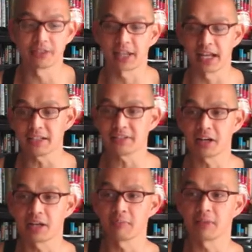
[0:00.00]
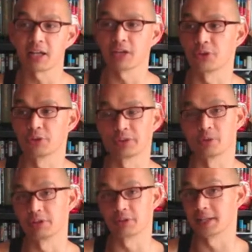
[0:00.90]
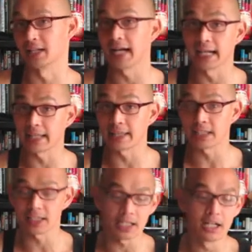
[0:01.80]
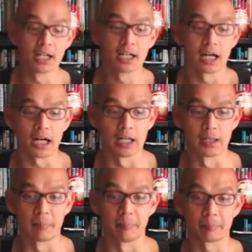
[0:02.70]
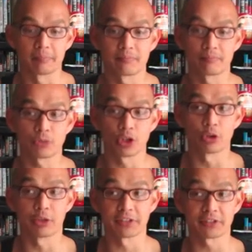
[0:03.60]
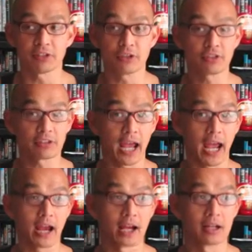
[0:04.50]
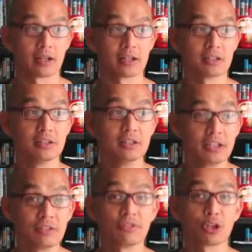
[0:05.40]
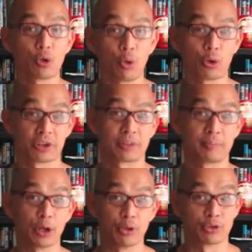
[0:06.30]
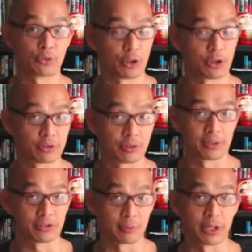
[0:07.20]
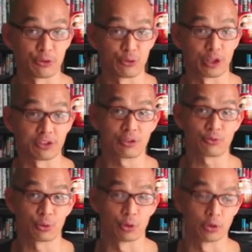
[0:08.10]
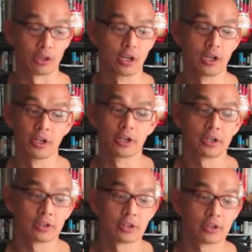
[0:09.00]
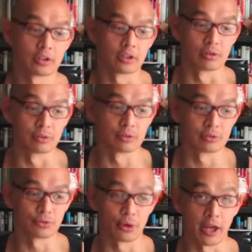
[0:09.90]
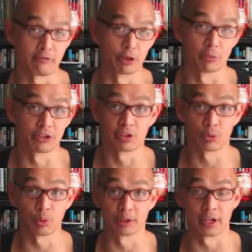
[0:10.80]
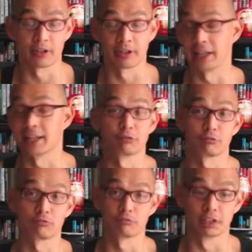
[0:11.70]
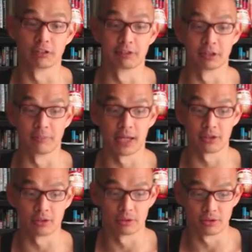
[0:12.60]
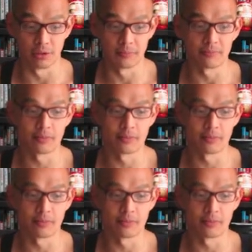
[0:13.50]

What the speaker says: Because anytime that there's going to be a cut in there, that's going to just leave the core exposed for there to be some kind of friction for that rope to just wear down, and that's really, really bad news.